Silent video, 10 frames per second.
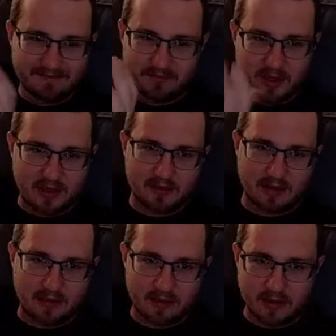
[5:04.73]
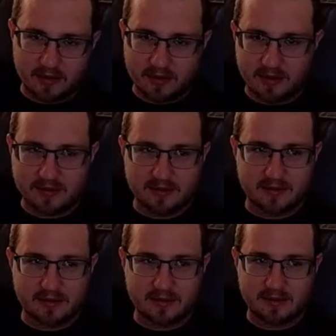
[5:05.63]
but he didn't rape her at all
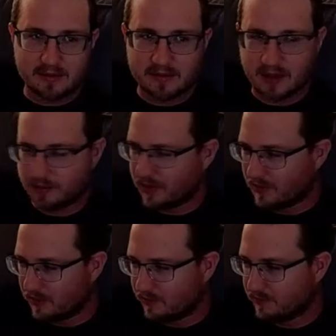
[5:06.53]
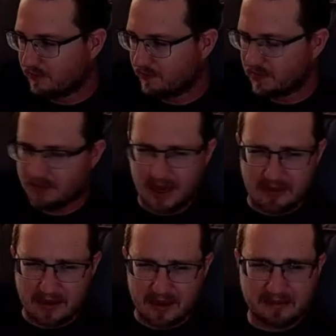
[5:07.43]
that we know of, but
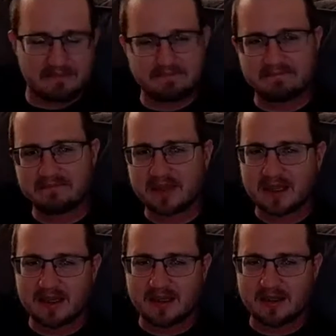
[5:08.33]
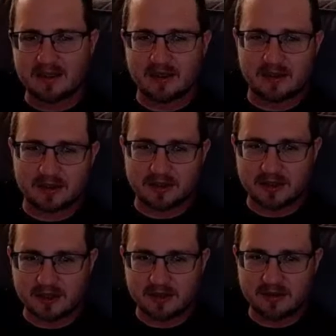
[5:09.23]
maybe. Still
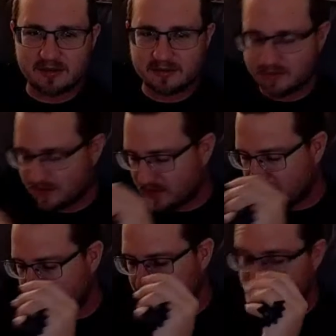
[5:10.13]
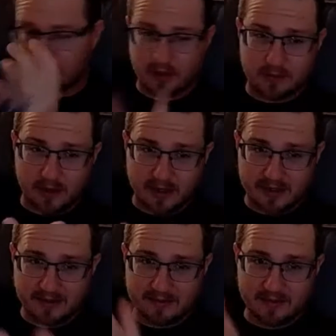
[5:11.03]
unsure. She was
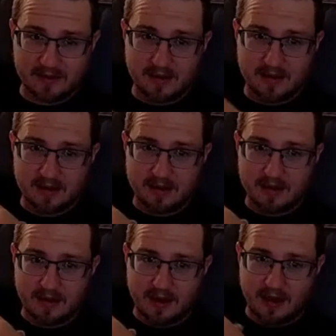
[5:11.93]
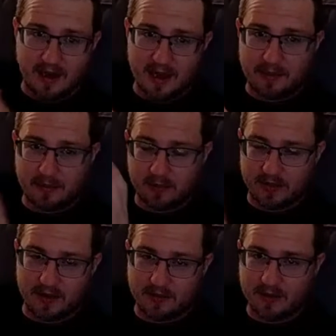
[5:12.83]
pregnant, and it happened
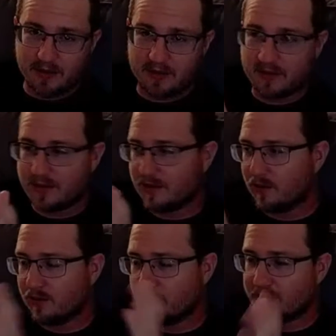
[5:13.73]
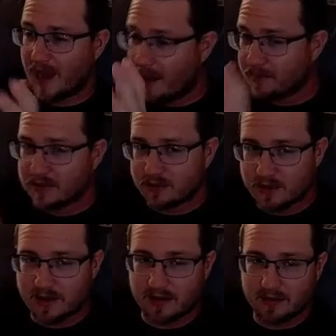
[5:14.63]
within a month. And the whole movie happens
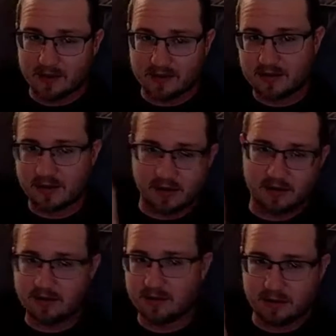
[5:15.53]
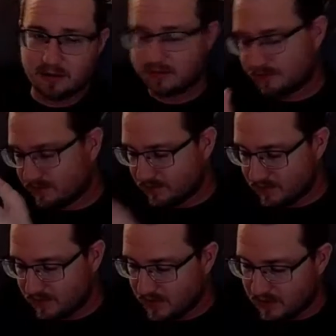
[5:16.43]
within a month, so
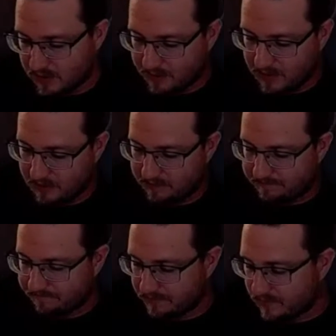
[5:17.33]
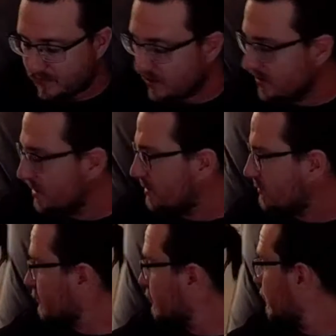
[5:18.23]
it's up in the air.
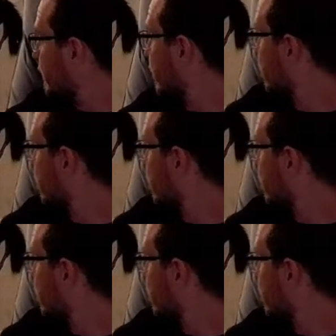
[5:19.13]
What was wrong with it?